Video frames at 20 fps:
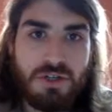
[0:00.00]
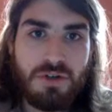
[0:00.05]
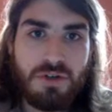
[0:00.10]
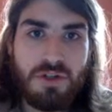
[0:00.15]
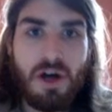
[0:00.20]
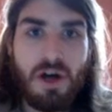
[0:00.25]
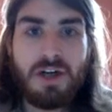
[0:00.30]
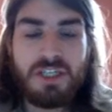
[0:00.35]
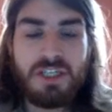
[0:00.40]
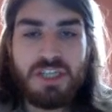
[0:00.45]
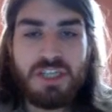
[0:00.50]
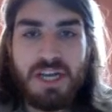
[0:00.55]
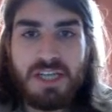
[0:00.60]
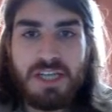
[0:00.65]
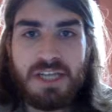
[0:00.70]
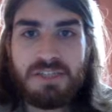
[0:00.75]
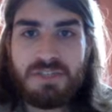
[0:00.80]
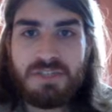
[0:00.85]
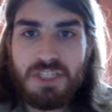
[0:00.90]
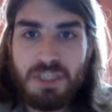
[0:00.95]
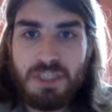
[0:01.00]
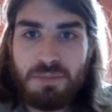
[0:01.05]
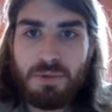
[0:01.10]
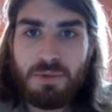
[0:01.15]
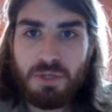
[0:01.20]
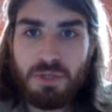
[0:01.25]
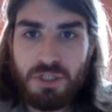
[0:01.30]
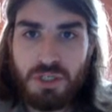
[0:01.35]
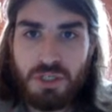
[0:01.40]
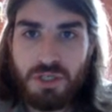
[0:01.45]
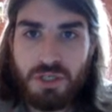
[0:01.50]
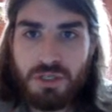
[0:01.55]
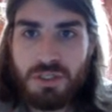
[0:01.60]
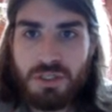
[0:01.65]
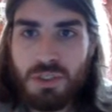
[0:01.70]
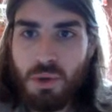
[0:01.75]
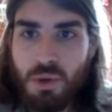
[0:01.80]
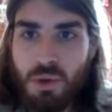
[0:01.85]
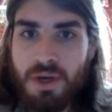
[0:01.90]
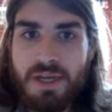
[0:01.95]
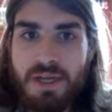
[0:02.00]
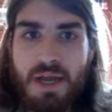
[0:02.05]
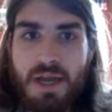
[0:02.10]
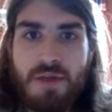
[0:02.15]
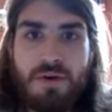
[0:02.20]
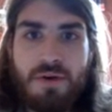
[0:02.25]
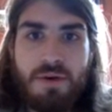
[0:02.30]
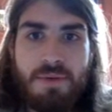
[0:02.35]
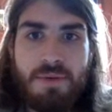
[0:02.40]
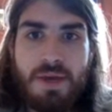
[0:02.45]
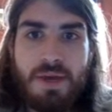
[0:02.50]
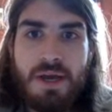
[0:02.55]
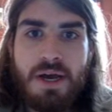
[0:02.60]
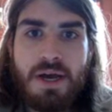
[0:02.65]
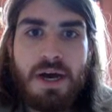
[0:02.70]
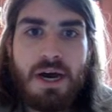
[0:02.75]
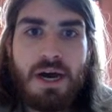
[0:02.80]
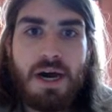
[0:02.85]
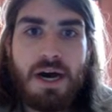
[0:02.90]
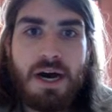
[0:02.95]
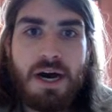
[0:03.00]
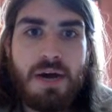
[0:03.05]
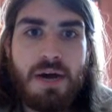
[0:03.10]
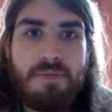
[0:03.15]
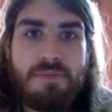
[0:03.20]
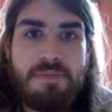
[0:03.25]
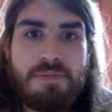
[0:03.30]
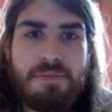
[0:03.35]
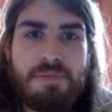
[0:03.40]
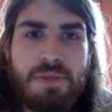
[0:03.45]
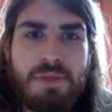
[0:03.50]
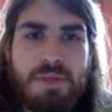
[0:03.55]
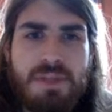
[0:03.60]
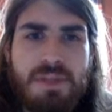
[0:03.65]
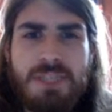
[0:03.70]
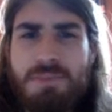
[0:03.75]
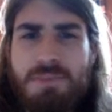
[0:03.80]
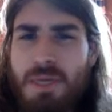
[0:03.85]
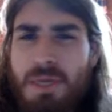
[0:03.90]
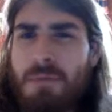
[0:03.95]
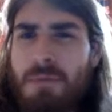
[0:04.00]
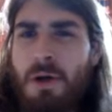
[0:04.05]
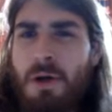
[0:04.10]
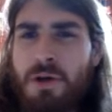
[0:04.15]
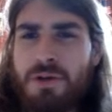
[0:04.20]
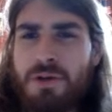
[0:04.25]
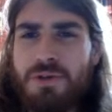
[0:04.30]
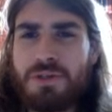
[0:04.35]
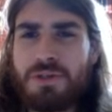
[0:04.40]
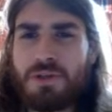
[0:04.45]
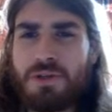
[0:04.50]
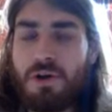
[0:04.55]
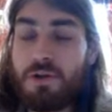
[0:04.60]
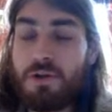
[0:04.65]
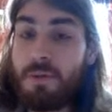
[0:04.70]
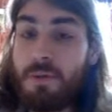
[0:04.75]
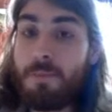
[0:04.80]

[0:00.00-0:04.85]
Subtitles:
are long chains of simpler sugars joined together. These big molecules are called